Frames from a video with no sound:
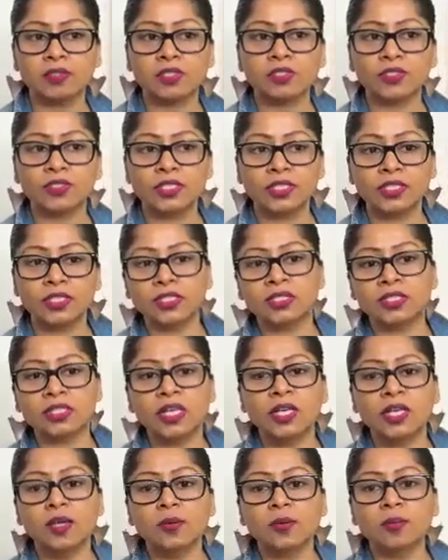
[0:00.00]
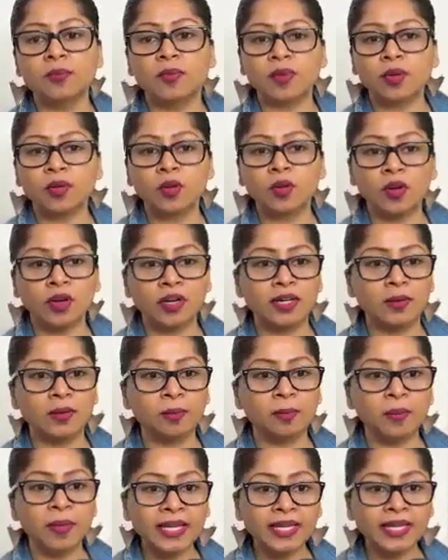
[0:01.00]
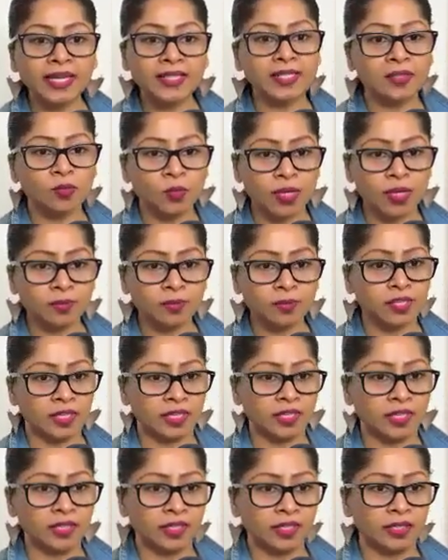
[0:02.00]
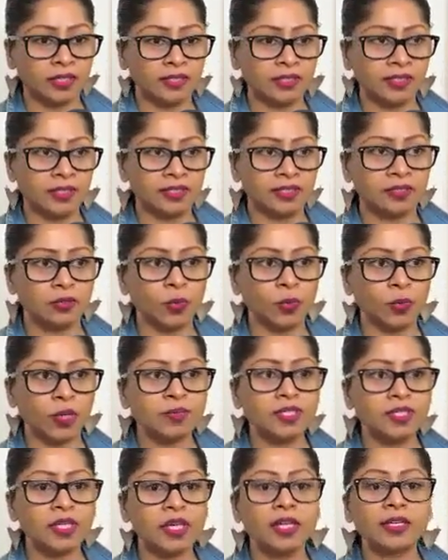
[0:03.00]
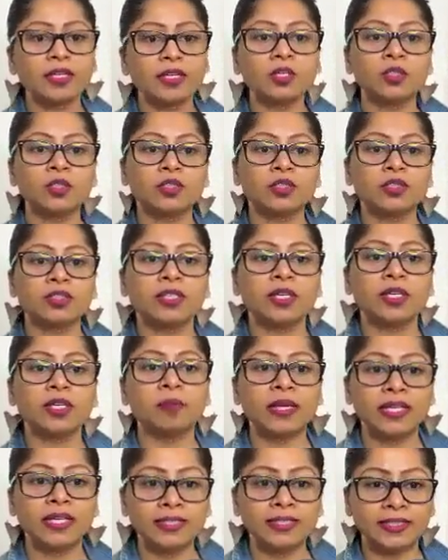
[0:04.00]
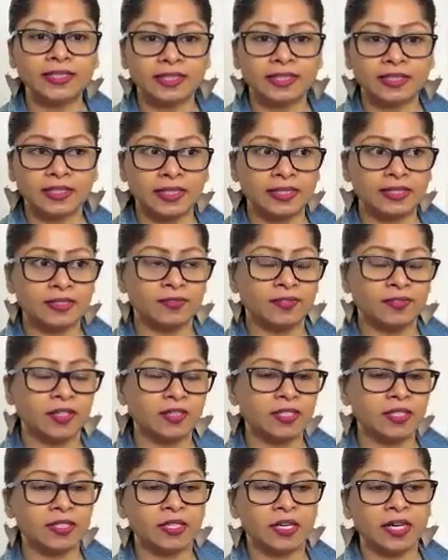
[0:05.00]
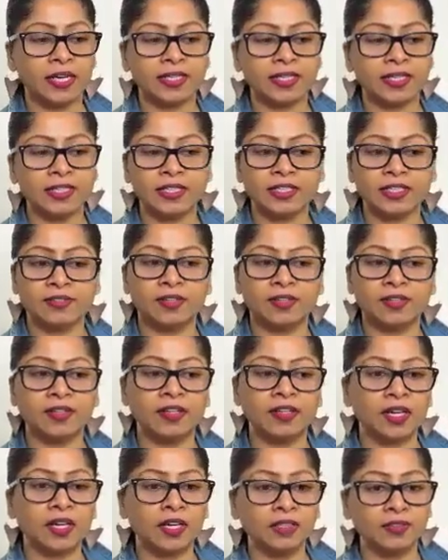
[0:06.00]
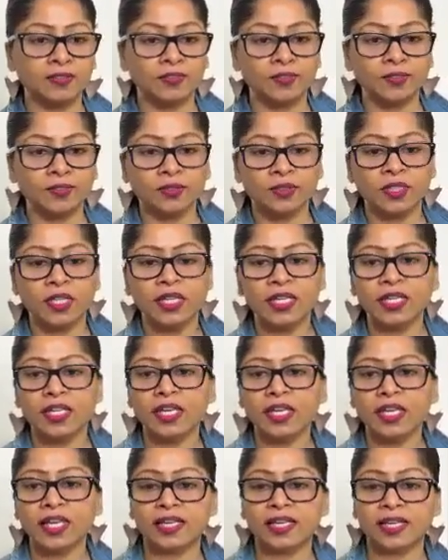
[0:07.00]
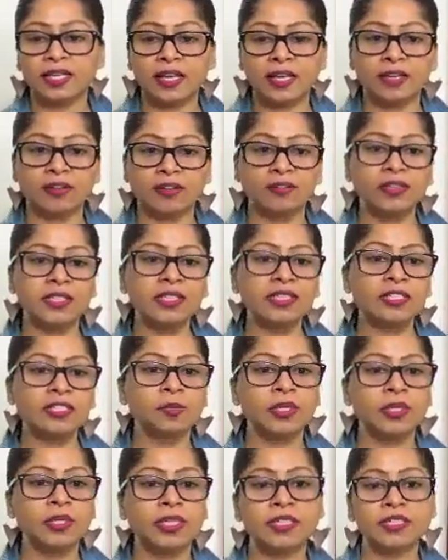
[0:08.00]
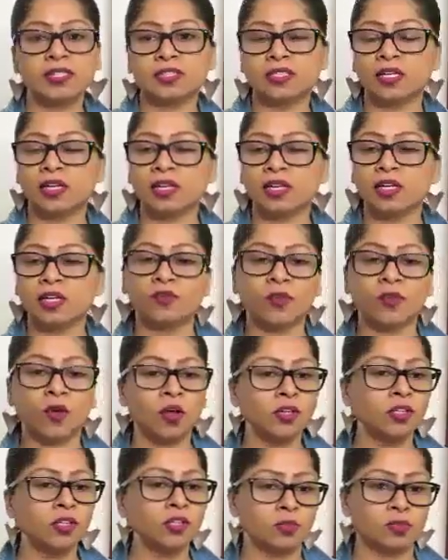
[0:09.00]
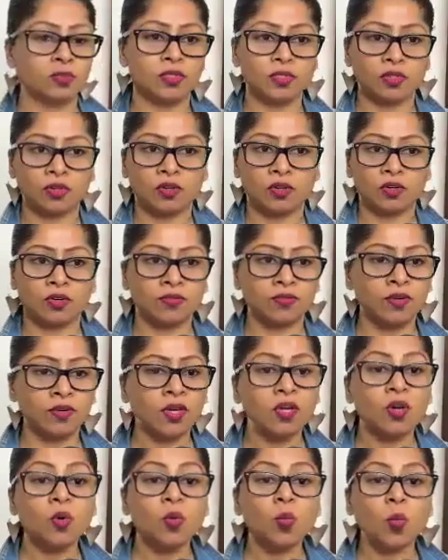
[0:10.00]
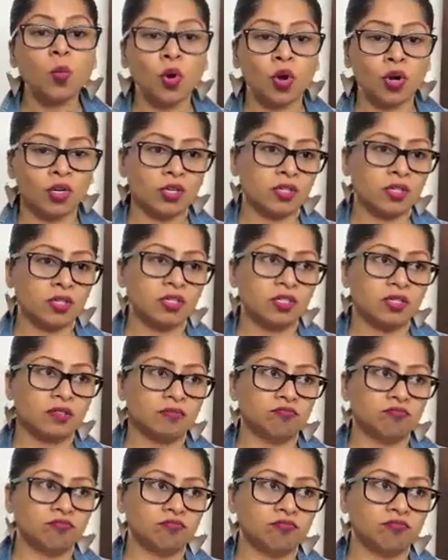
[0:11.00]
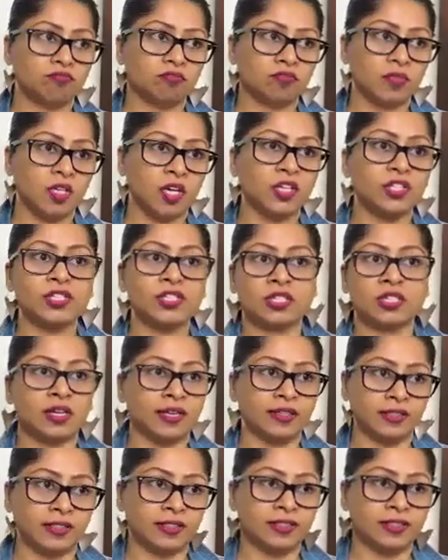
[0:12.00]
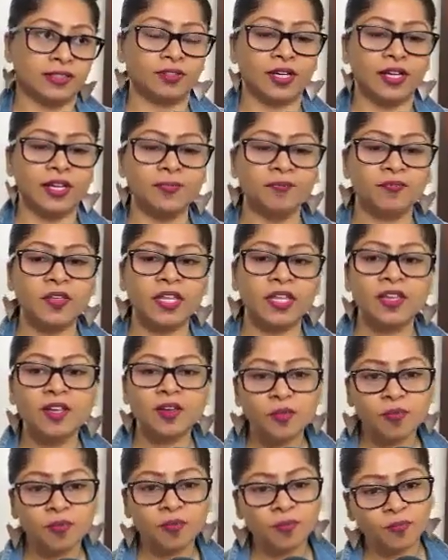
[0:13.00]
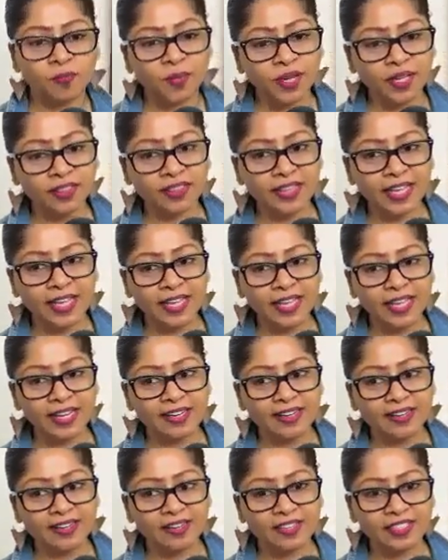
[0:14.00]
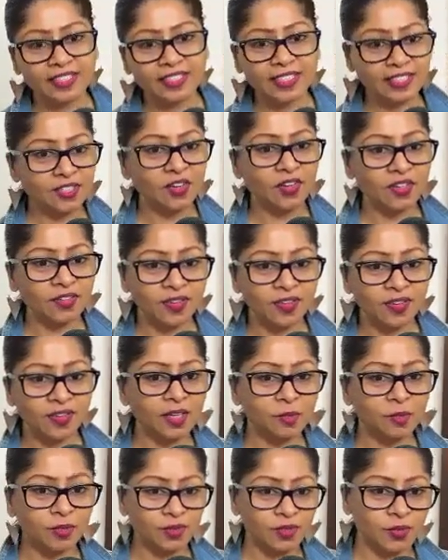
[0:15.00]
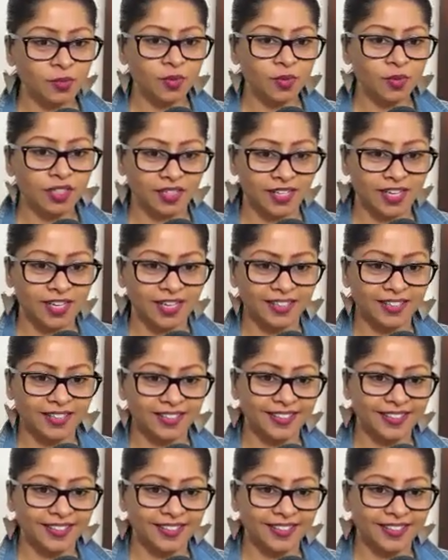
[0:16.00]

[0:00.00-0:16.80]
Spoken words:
So she's got an amazing website. Like this website looks amazing, like it's very stylish, very colorful, and really speaks volumes of what her style is, right? But then she's not available to work.